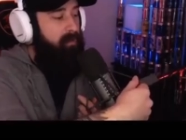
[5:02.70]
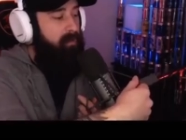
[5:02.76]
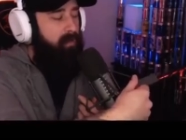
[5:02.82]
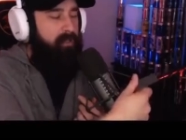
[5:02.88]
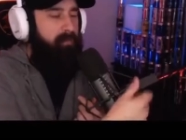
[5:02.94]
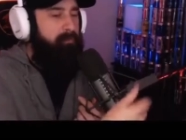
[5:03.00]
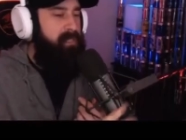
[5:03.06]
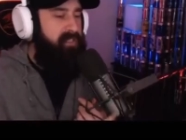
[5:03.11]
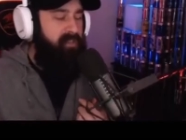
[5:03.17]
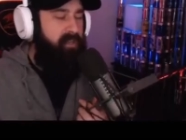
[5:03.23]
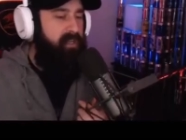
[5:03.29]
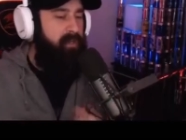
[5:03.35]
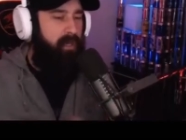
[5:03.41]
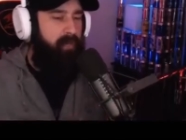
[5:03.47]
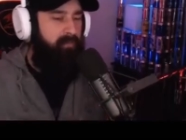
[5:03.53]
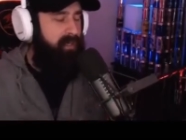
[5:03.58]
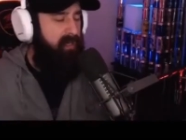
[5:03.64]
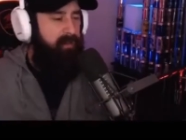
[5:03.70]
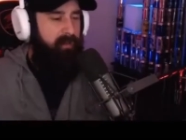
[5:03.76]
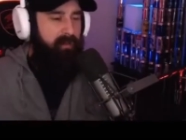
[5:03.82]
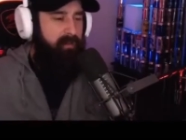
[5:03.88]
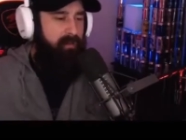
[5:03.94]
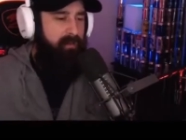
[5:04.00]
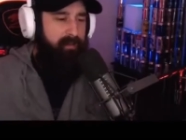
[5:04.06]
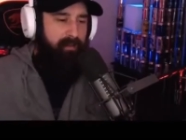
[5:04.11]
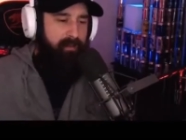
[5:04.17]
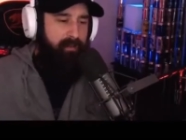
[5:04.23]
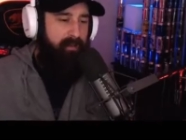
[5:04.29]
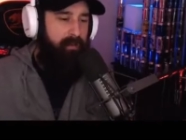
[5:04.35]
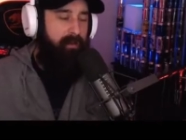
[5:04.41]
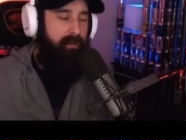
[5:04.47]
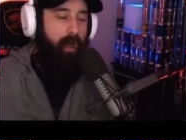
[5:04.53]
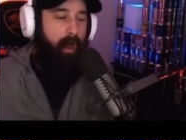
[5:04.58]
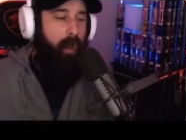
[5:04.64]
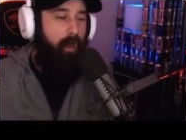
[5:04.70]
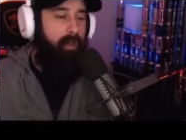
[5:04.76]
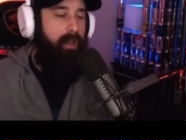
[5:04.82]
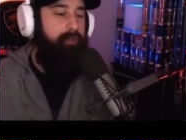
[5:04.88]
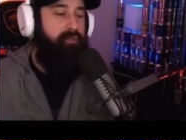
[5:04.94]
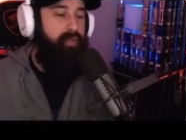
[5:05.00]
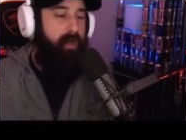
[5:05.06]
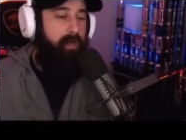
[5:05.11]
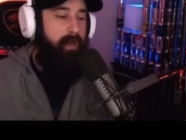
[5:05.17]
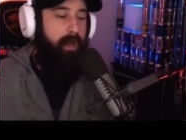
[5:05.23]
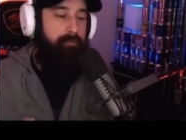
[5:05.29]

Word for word: Look, Mr. De all I'm trying,